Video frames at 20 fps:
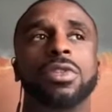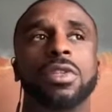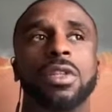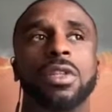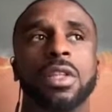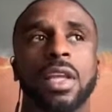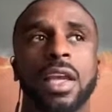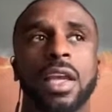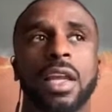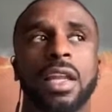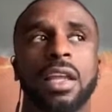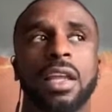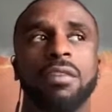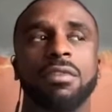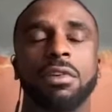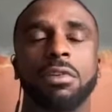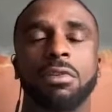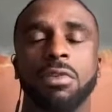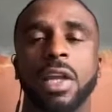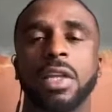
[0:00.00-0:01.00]
that have
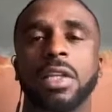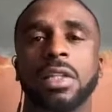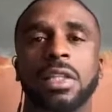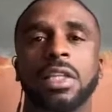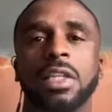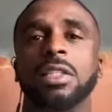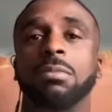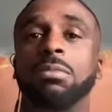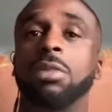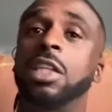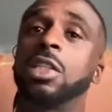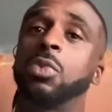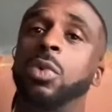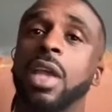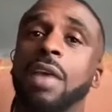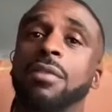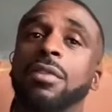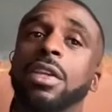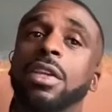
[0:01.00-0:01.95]
created this. And plus we have a